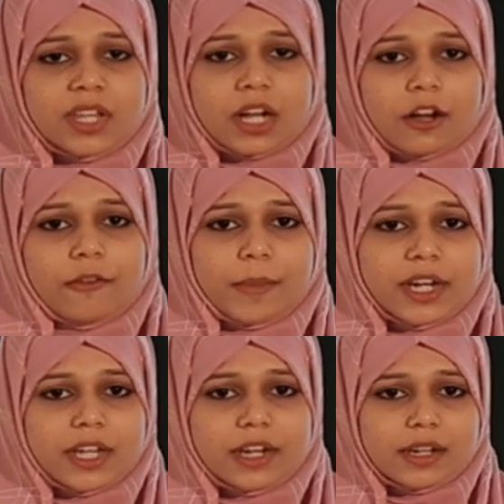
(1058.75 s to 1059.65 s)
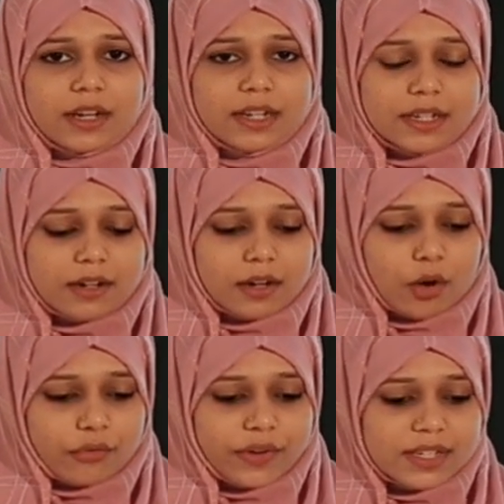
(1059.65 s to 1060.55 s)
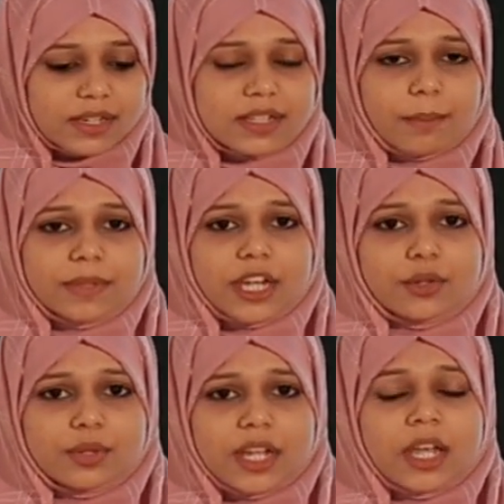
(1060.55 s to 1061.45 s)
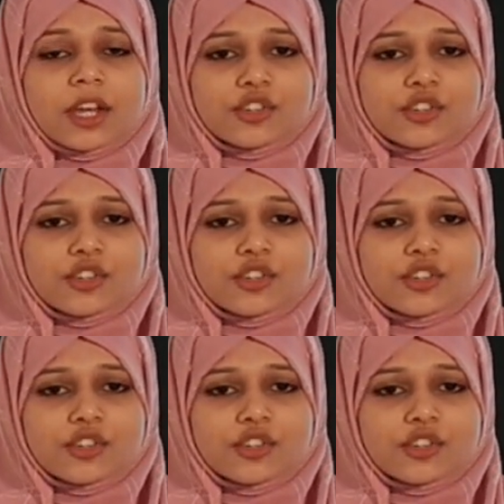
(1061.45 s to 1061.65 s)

the government it offers something to the